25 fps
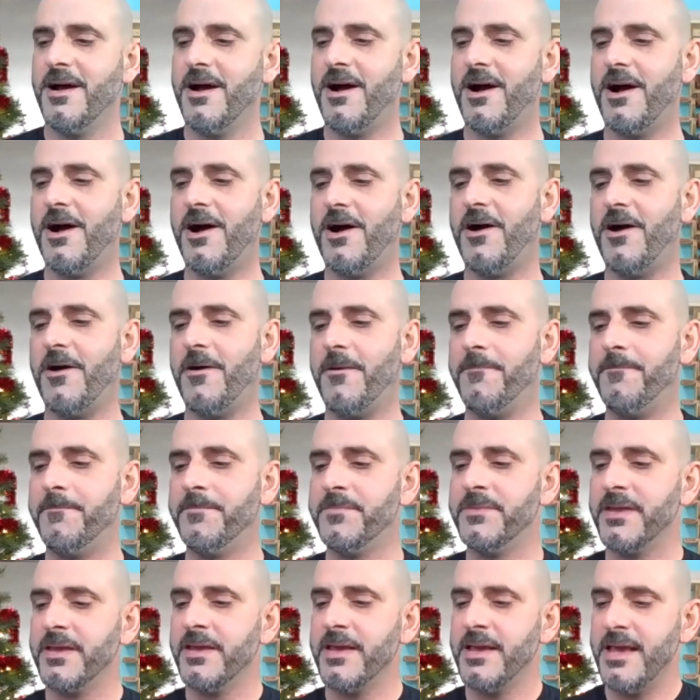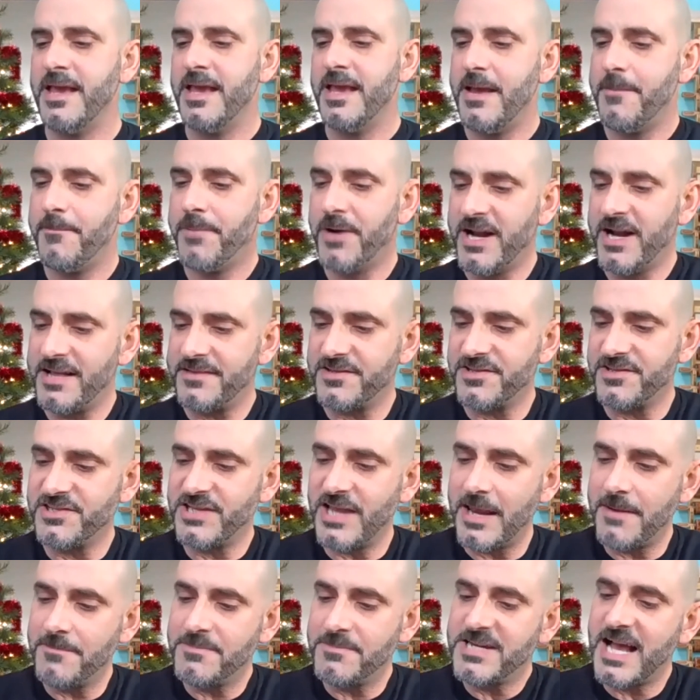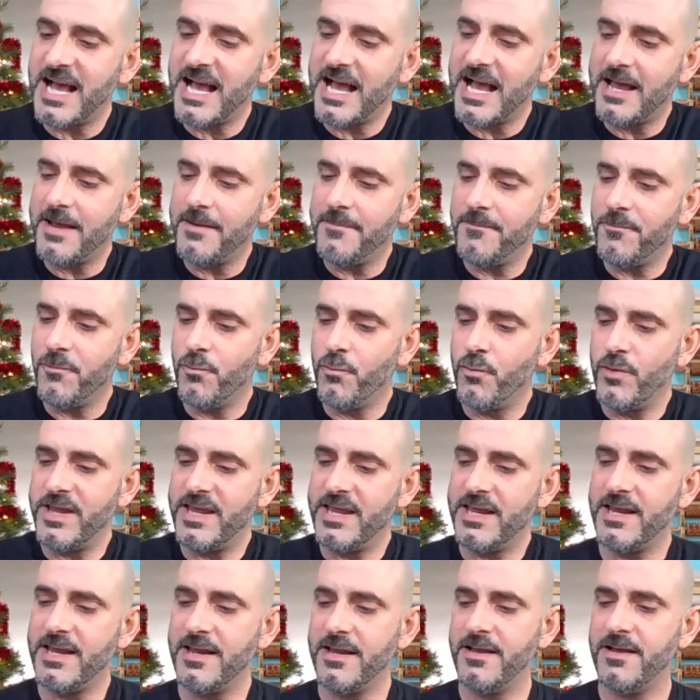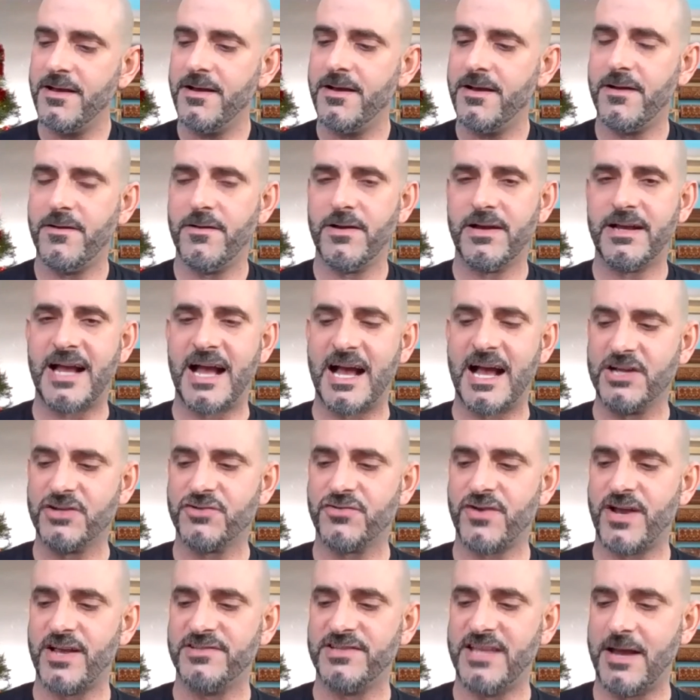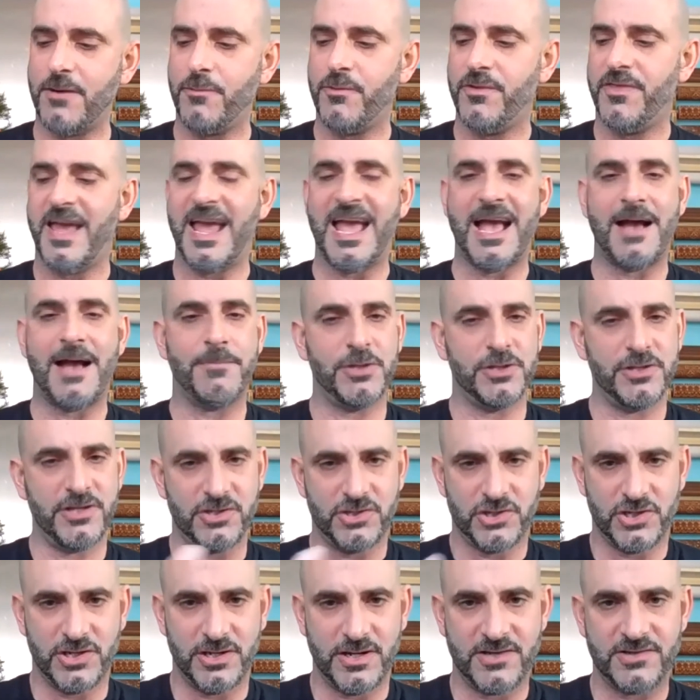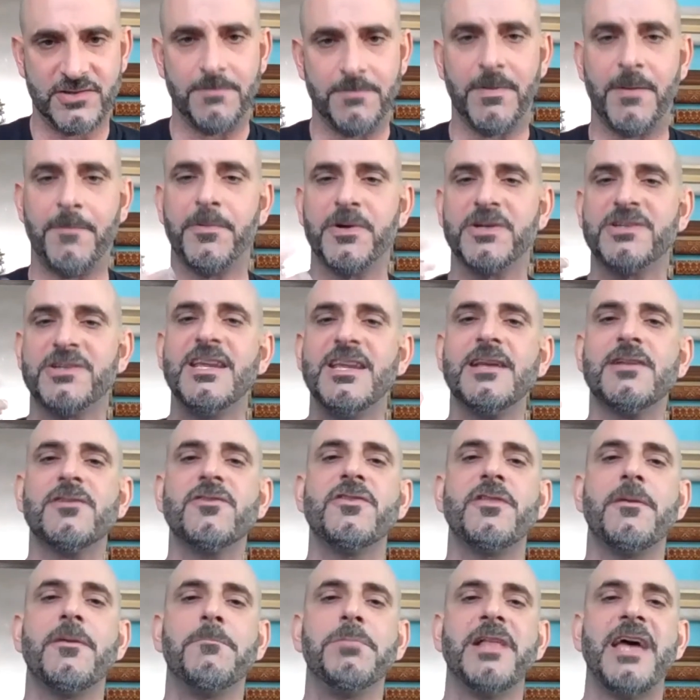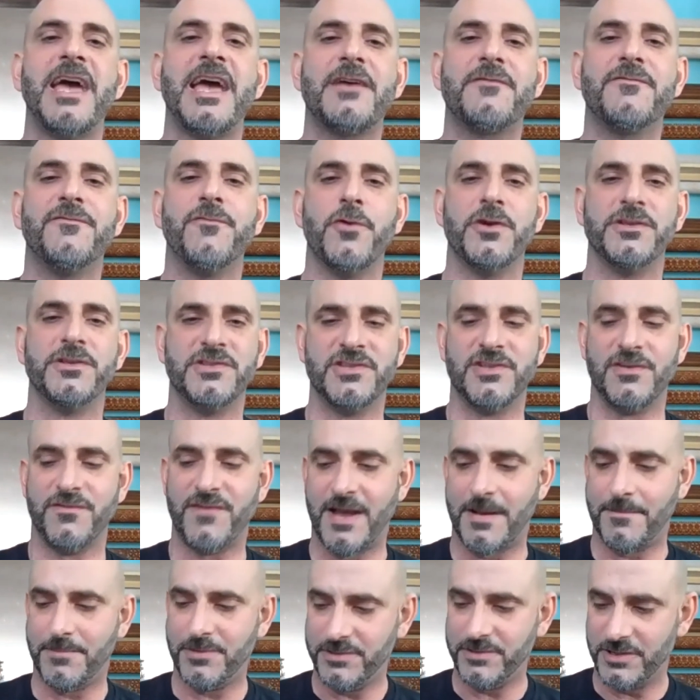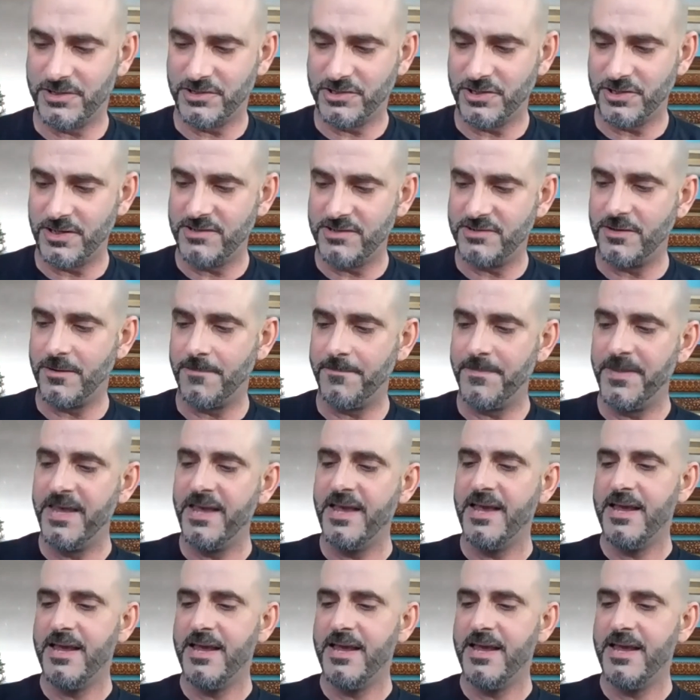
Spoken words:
But at the same time, we contrast that with abolitionism, but particularly the Black voices of abolitionism.